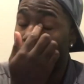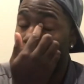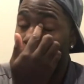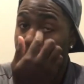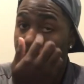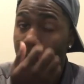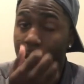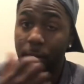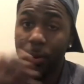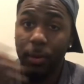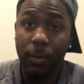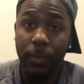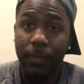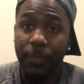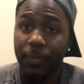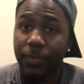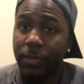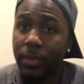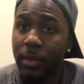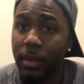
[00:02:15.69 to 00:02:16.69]
you know,
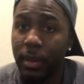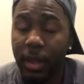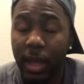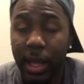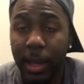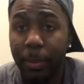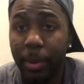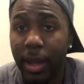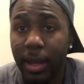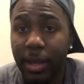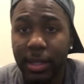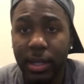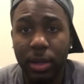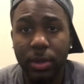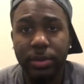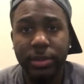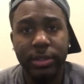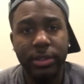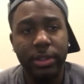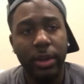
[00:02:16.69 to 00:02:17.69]
i probably go
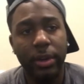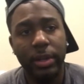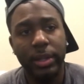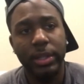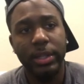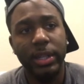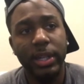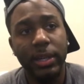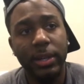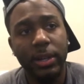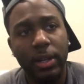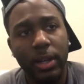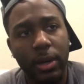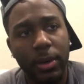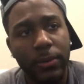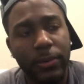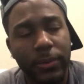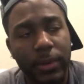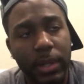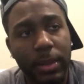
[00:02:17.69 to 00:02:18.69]
start a go
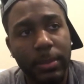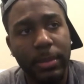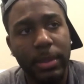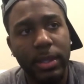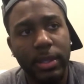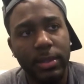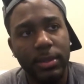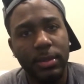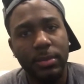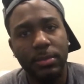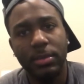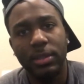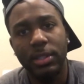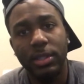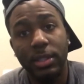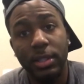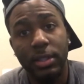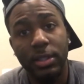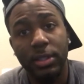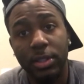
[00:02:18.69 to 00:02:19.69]
GoFundMe or some
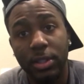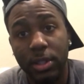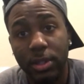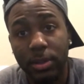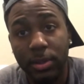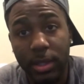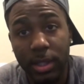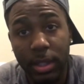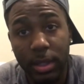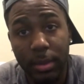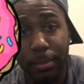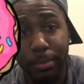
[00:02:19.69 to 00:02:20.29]
shit. You know, a nigga